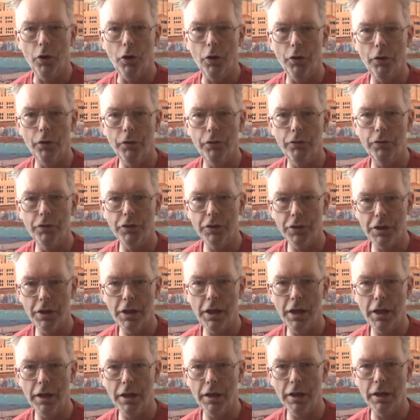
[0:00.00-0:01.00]
of
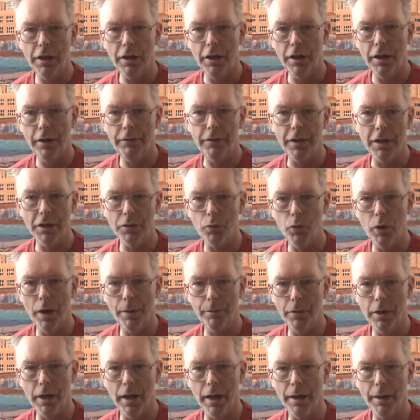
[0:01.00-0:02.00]
seeing if this
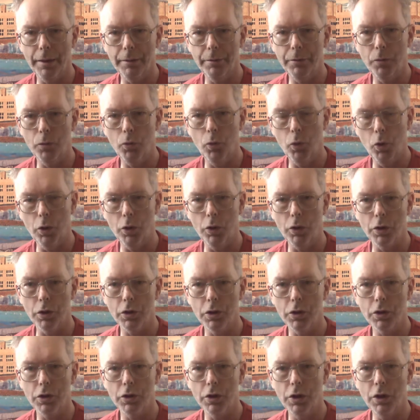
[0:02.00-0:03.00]
webcam
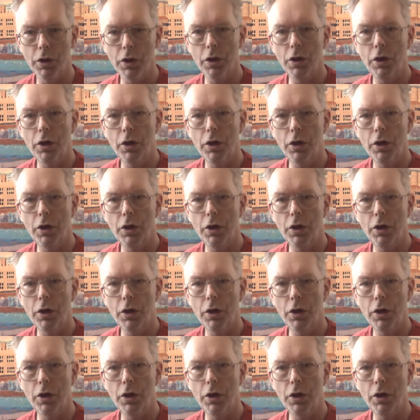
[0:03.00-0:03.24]
works